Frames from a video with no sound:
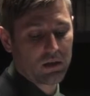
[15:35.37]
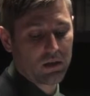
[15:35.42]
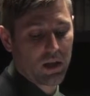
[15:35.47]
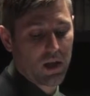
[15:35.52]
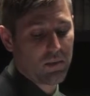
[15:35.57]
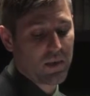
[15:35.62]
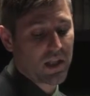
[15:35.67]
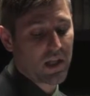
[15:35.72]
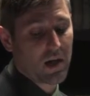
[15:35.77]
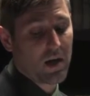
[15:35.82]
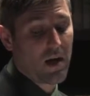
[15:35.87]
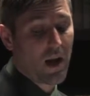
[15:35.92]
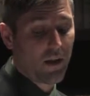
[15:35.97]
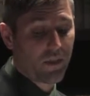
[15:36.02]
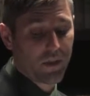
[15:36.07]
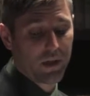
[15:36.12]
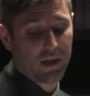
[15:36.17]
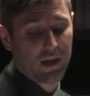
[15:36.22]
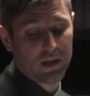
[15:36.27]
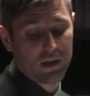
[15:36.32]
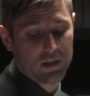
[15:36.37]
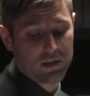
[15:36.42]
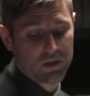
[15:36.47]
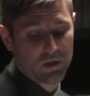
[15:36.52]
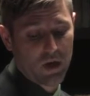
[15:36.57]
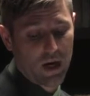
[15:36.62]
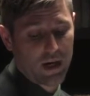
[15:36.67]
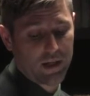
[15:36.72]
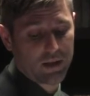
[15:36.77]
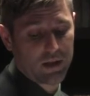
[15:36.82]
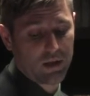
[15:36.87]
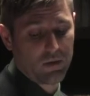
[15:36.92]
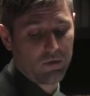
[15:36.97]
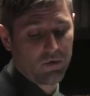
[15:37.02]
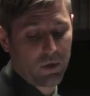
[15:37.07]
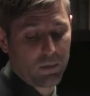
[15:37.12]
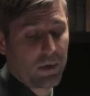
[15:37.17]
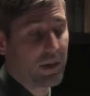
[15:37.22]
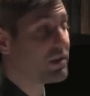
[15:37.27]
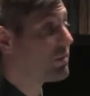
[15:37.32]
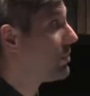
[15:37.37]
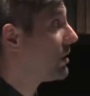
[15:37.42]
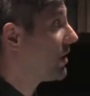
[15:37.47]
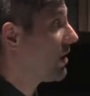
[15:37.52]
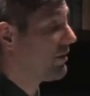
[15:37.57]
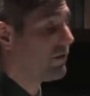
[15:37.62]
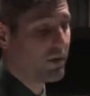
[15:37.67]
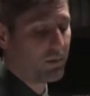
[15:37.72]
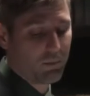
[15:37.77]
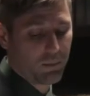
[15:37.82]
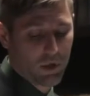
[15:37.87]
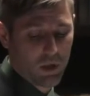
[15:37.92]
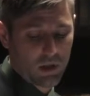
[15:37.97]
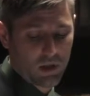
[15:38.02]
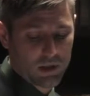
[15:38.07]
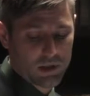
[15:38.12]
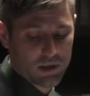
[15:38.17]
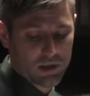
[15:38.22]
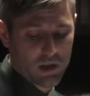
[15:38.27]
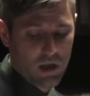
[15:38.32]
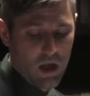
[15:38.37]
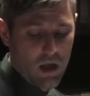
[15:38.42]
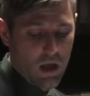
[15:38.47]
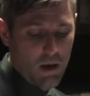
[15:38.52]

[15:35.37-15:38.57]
claiming that nothing can distract him from his beloved books,